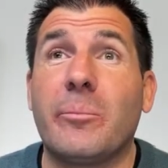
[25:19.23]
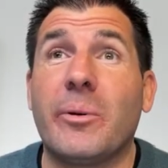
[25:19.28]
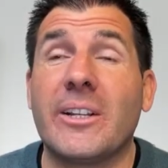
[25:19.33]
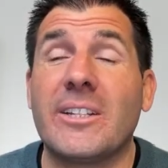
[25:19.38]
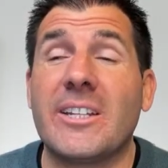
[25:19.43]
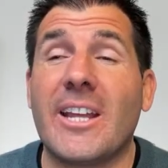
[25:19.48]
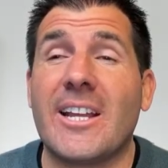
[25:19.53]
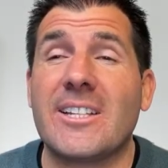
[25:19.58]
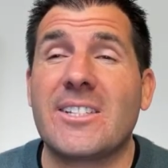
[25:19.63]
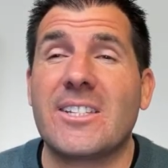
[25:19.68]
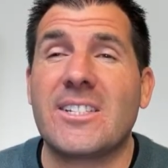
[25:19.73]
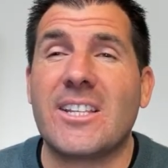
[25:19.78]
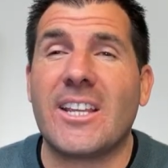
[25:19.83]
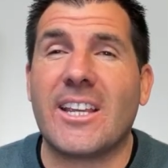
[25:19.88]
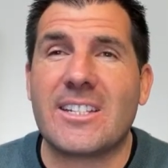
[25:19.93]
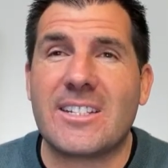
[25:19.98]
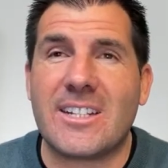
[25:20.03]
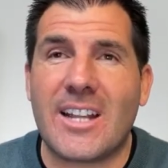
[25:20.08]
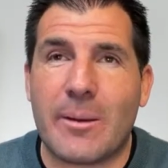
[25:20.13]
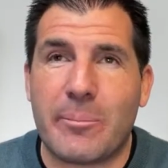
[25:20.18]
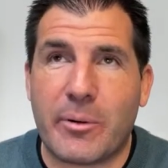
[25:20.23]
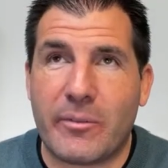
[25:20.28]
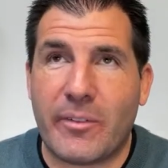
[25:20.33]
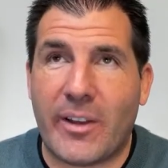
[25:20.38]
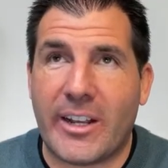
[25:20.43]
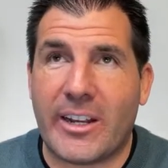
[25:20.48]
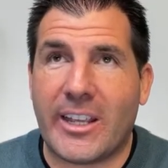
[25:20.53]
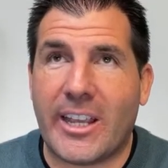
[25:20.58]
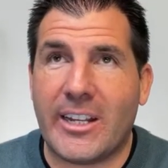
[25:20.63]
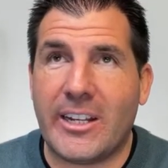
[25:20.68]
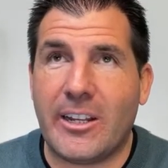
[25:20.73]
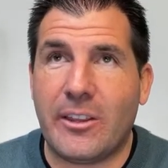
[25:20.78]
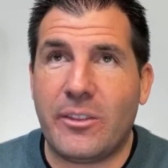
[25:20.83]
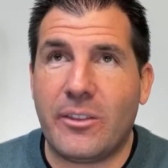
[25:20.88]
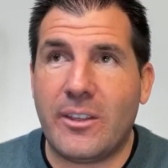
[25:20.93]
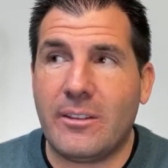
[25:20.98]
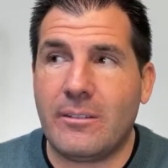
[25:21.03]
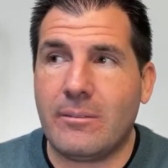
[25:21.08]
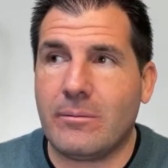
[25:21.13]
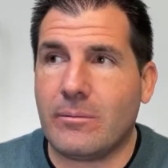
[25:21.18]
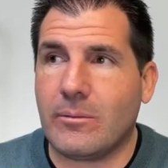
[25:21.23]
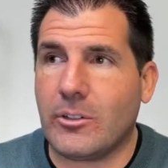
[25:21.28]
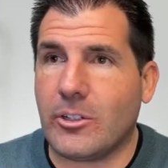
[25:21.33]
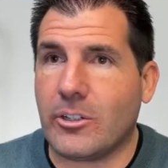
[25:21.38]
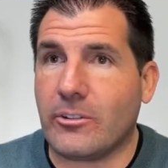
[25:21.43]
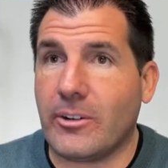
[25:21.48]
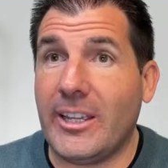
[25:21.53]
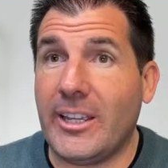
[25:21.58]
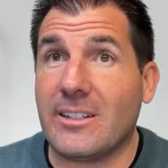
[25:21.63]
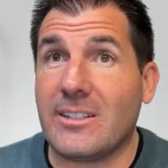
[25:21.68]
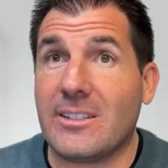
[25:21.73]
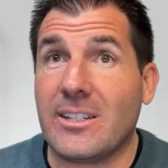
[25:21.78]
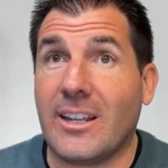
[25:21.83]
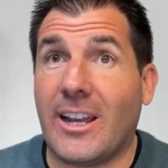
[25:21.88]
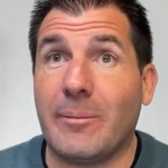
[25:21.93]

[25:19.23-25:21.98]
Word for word: but S S A is not providing anything. You're right.